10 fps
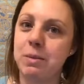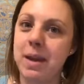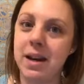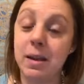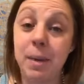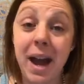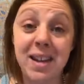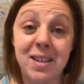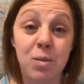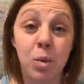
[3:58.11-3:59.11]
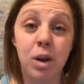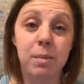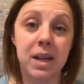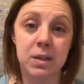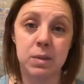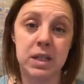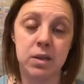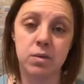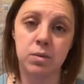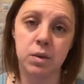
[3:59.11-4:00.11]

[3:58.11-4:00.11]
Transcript: we made in the past didn't work because we didn't